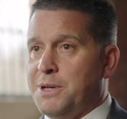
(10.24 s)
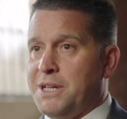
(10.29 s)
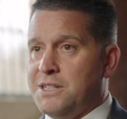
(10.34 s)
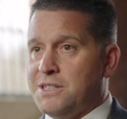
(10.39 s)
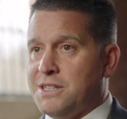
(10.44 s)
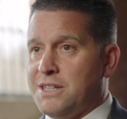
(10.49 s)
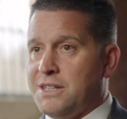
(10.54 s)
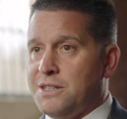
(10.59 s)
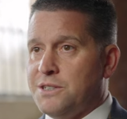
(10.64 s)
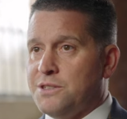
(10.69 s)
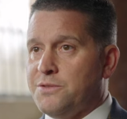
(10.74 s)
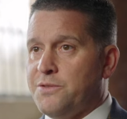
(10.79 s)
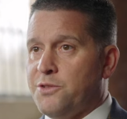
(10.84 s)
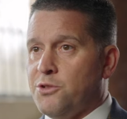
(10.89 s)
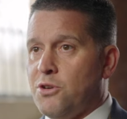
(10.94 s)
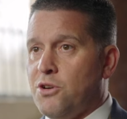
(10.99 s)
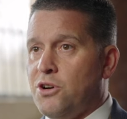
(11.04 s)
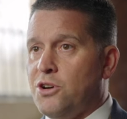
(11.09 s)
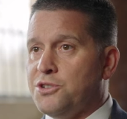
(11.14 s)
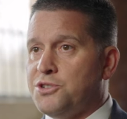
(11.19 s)
PCs
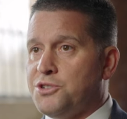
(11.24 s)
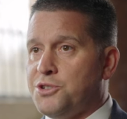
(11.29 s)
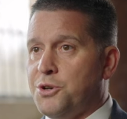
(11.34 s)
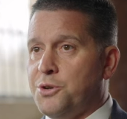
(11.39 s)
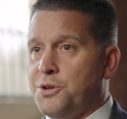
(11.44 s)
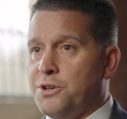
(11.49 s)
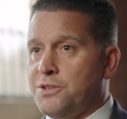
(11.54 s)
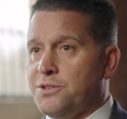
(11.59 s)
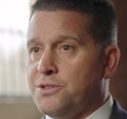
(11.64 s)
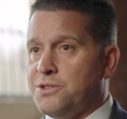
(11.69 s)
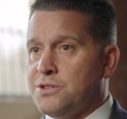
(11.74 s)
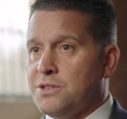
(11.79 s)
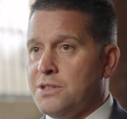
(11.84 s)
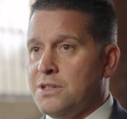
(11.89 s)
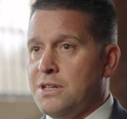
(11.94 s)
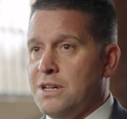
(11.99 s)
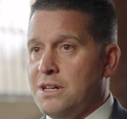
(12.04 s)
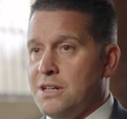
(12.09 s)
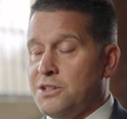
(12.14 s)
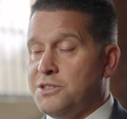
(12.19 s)
for our students
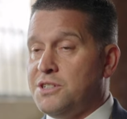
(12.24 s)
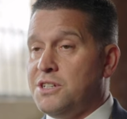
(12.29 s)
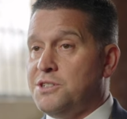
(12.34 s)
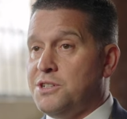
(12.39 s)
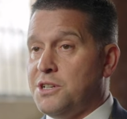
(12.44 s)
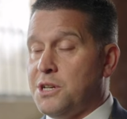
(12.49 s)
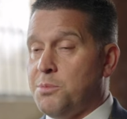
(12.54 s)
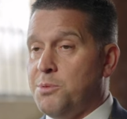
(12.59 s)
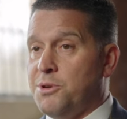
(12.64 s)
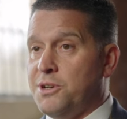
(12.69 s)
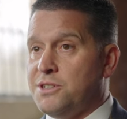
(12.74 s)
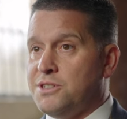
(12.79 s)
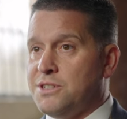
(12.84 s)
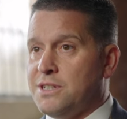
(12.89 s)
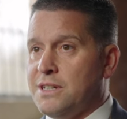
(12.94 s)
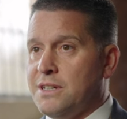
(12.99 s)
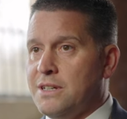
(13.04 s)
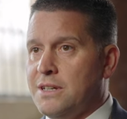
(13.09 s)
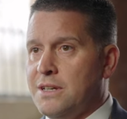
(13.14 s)
and our teaching community.